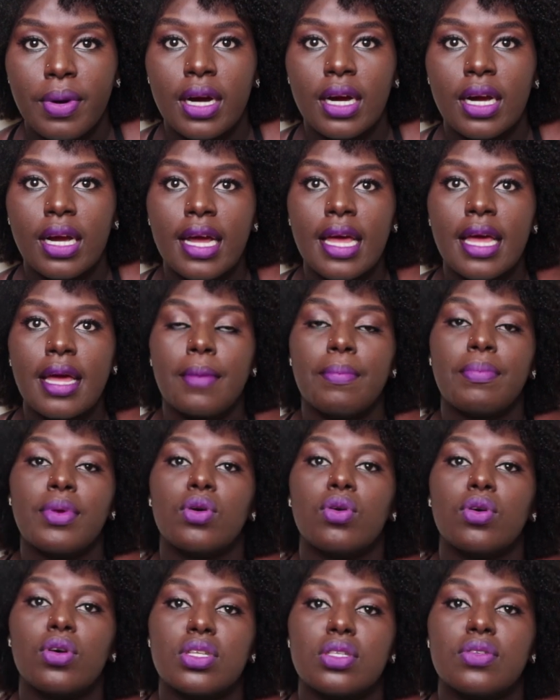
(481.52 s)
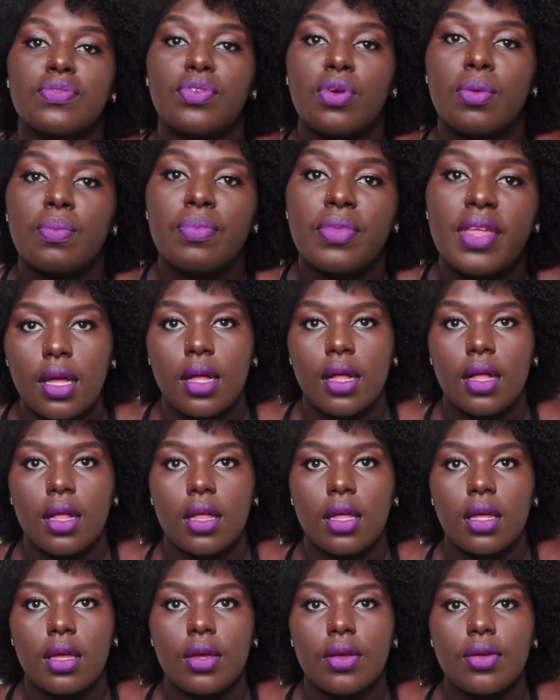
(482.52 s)
Park, because from there
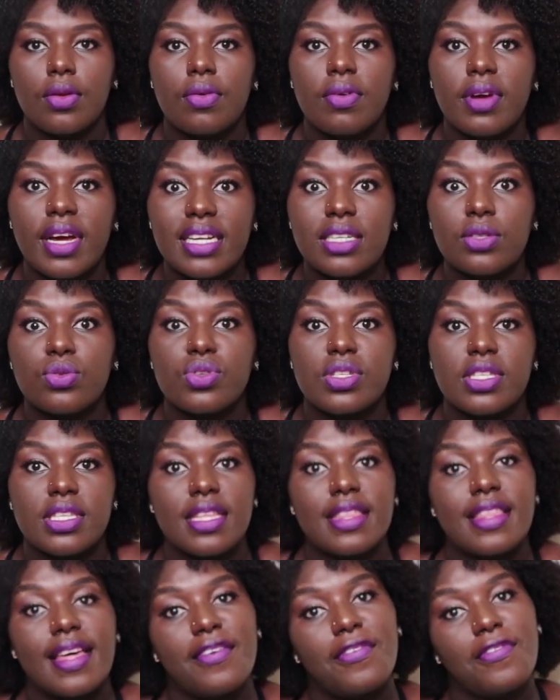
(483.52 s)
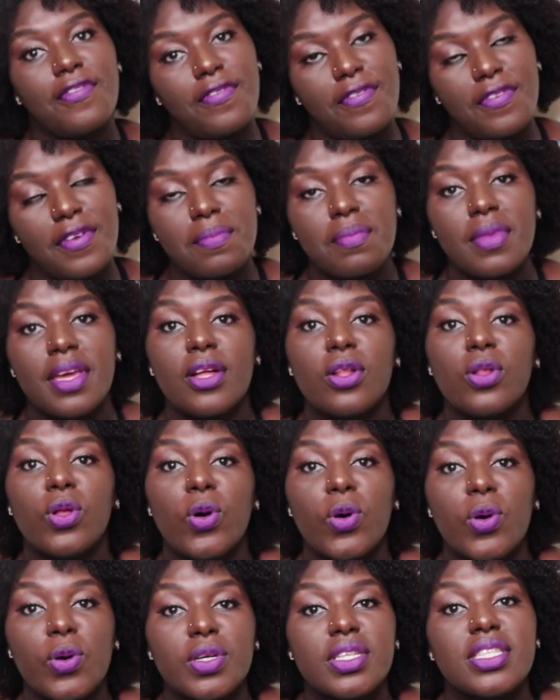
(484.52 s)
you got to see the female
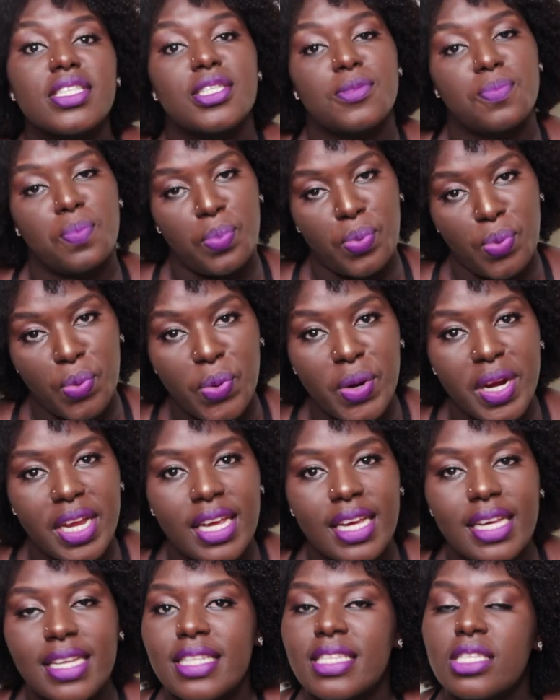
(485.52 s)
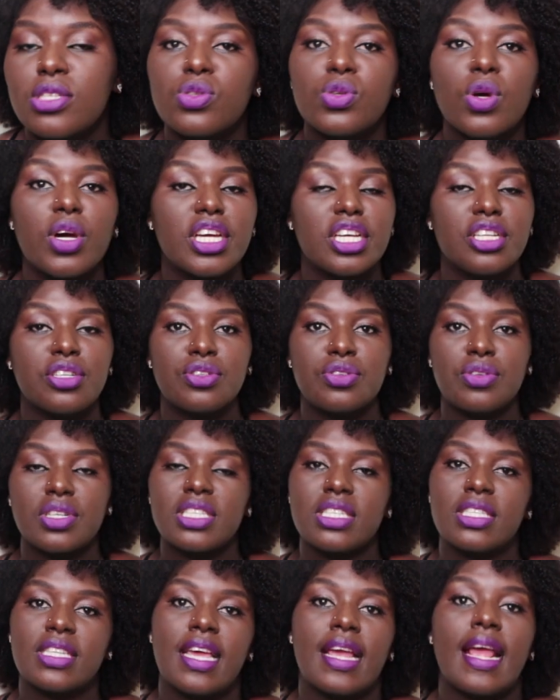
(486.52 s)
hot spring. It's so
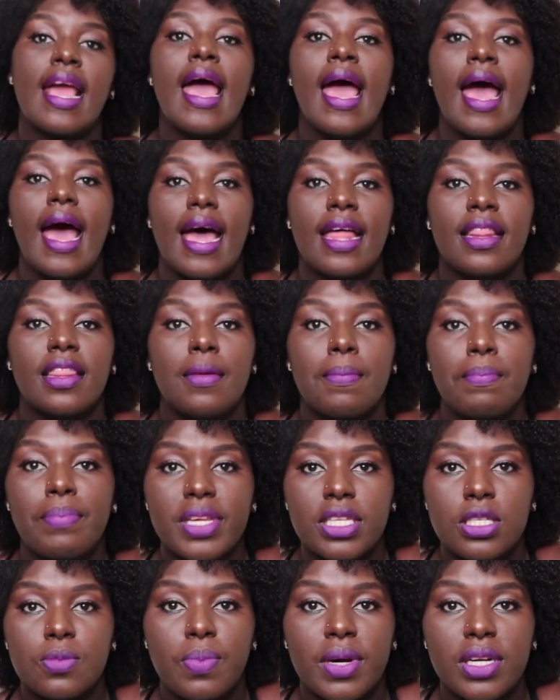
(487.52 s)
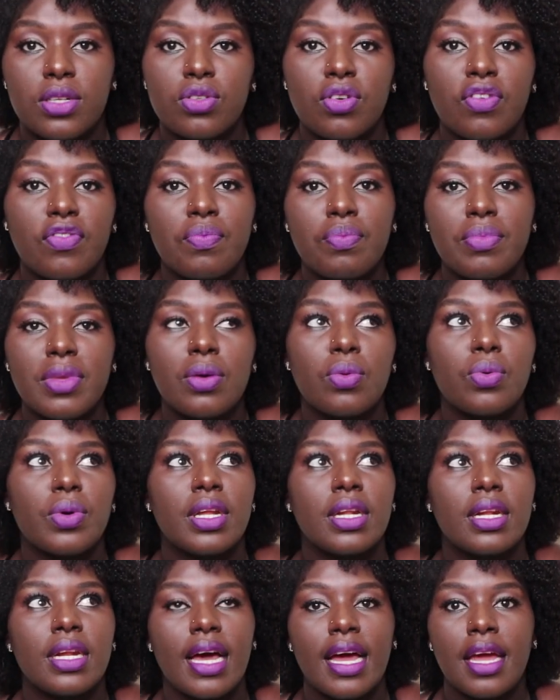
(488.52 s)
interesting. And the best part of me
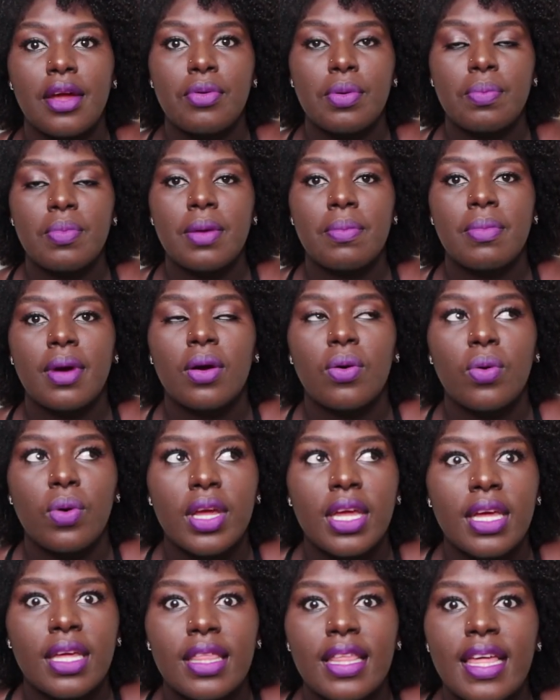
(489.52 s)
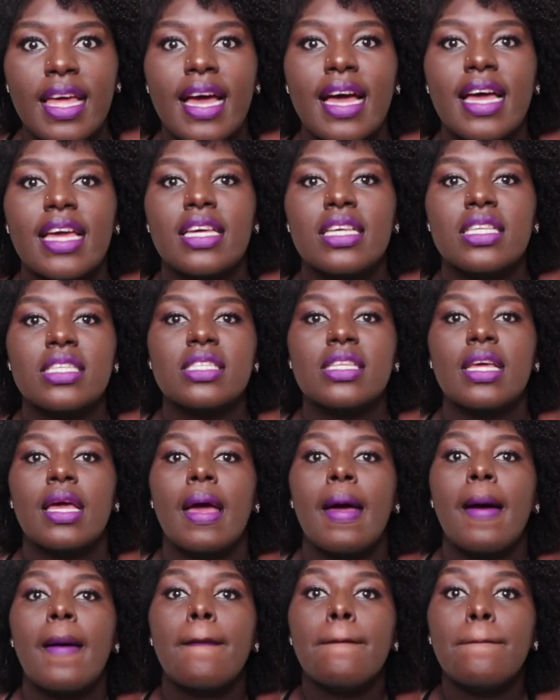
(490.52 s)
when I remember going there is
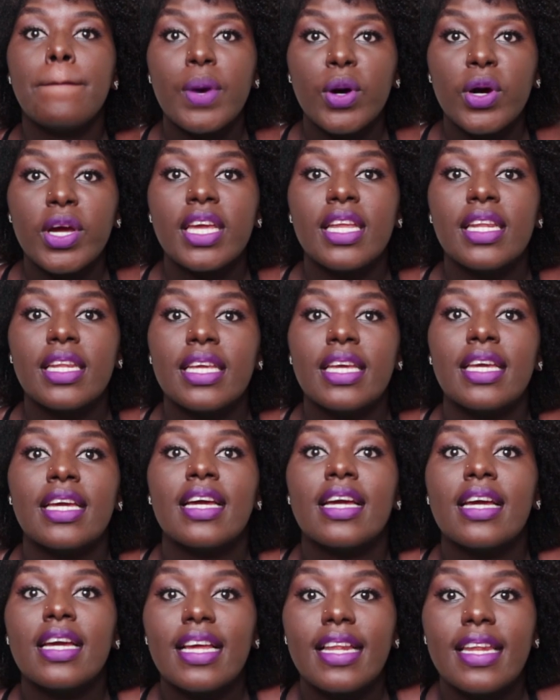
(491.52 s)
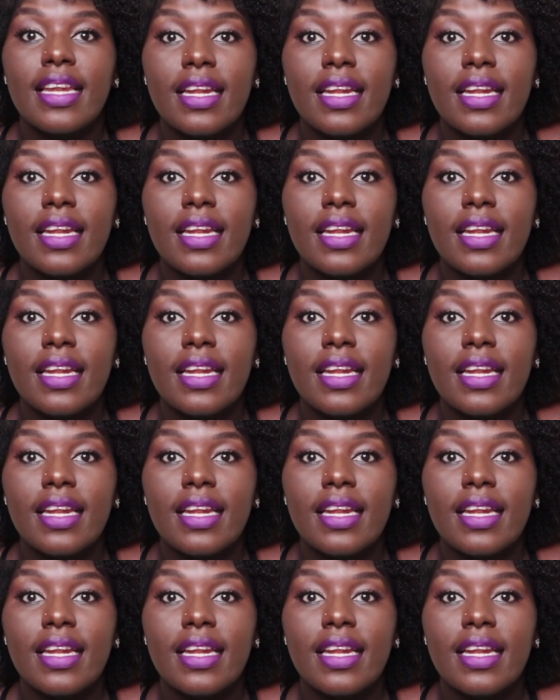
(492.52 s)
boiling